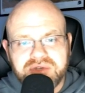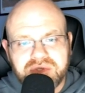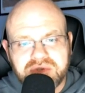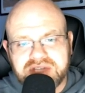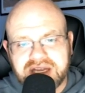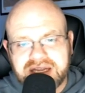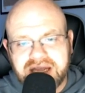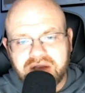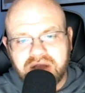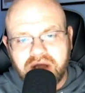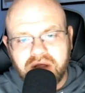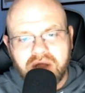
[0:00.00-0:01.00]
You can check
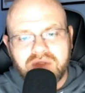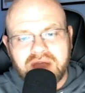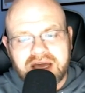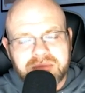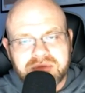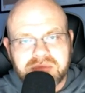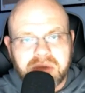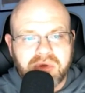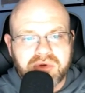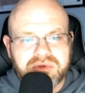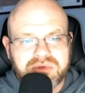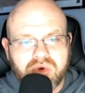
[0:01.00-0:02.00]
out all the items in my
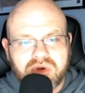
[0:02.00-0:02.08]
merch store.